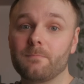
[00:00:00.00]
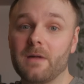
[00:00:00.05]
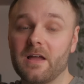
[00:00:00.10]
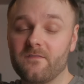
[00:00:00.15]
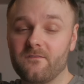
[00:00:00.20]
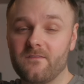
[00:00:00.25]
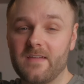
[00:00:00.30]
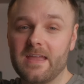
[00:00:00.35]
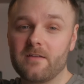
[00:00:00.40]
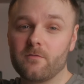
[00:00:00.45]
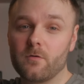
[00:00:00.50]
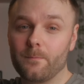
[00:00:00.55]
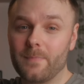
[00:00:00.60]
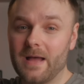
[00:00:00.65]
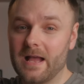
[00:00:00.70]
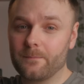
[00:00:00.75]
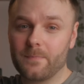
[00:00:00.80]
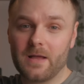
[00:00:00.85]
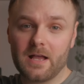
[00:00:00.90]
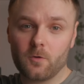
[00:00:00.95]
my favorite
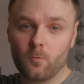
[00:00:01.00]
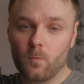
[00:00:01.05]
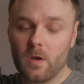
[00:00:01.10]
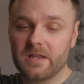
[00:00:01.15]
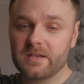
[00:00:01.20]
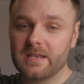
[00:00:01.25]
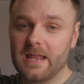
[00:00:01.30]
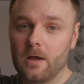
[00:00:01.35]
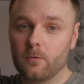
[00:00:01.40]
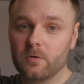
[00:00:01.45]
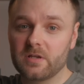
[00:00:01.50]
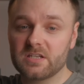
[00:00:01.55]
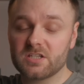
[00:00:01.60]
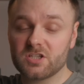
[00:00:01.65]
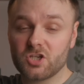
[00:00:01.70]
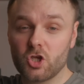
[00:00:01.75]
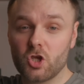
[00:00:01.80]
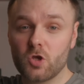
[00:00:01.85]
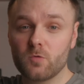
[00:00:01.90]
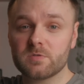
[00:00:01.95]
backpack right now in
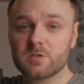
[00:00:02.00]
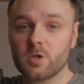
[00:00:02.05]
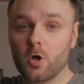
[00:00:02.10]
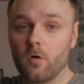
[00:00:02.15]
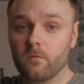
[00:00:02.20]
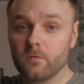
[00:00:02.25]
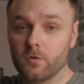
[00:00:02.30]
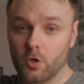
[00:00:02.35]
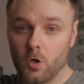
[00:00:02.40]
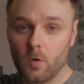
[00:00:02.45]
terms of